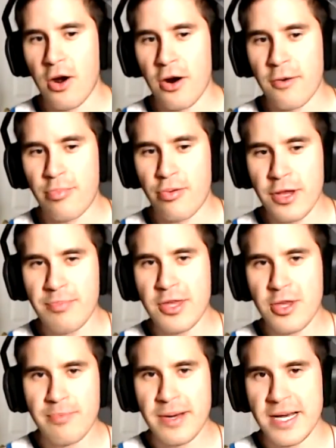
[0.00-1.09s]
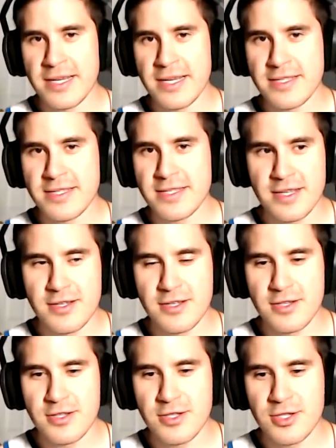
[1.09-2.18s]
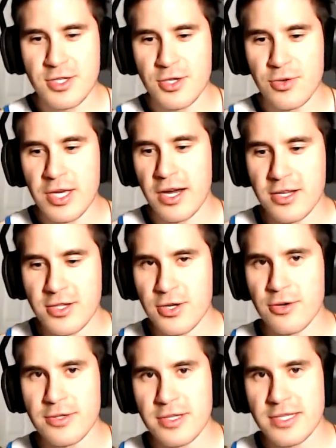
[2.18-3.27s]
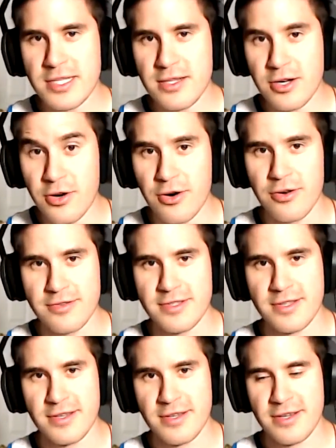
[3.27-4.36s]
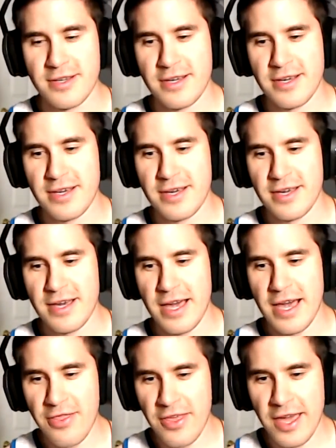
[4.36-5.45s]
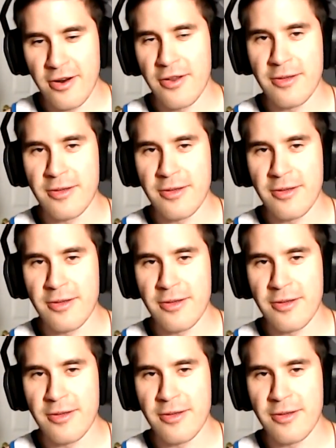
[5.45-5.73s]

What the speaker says: prepubescent to young adult girls, and they are the